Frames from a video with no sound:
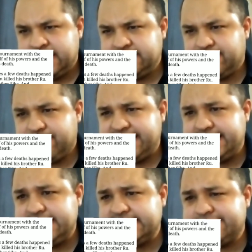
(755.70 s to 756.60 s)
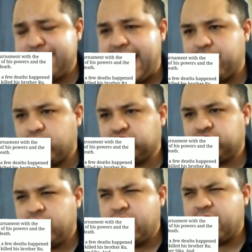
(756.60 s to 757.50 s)
During these battles,
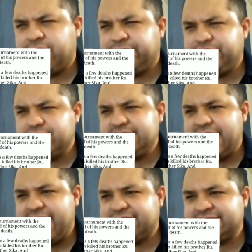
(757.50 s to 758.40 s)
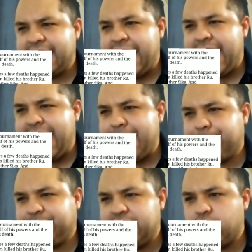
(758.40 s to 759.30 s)
a few deaths
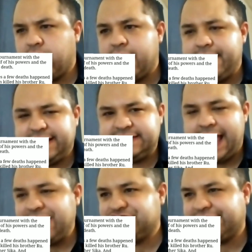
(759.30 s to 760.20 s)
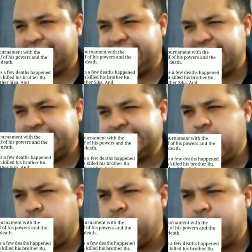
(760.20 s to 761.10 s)
happened unintentionally.
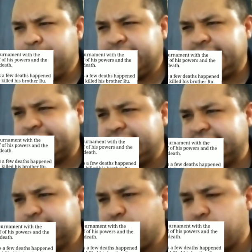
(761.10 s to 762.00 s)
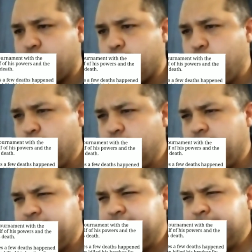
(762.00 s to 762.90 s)
Hum killed his brother
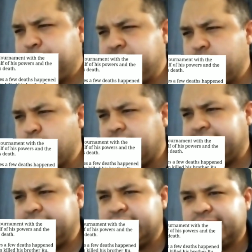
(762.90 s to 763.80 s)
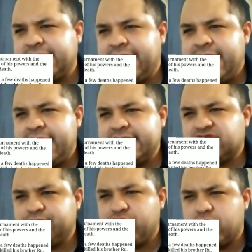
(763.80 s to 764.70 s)
Ru, Pira killed
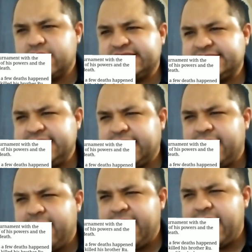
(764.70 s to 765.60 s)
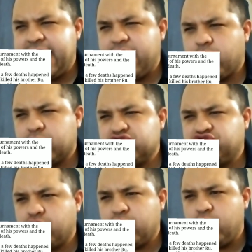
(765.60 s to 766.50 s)
his brother Sika, and her
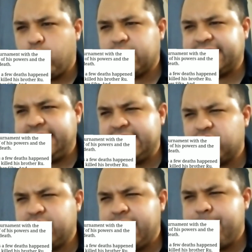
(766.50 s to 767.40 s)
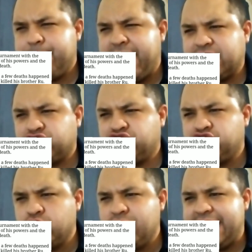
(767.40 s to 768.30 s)
Lord killed Max
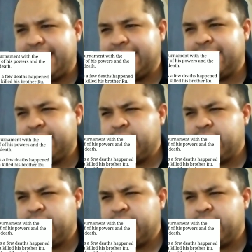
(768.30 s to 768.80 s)
Tulit.